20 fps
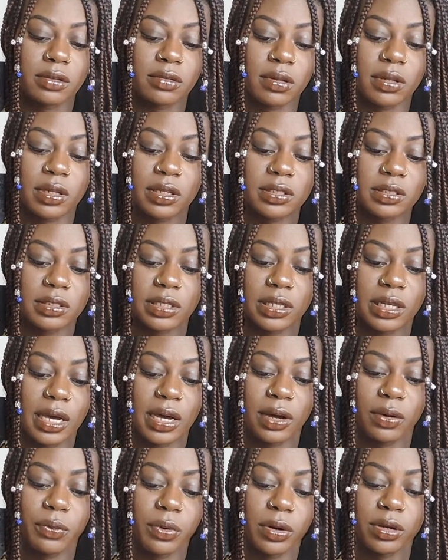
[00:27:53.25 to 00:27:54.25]
So let's see
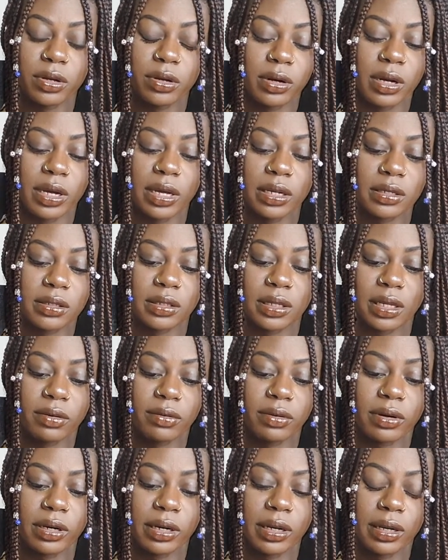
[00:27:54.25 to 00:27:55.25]
where your head is at
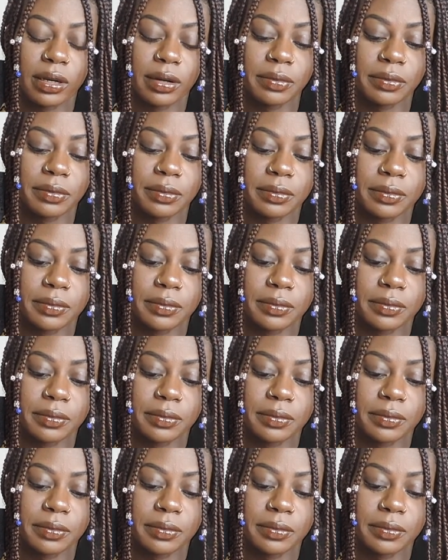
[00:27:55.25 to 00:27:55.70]
right now.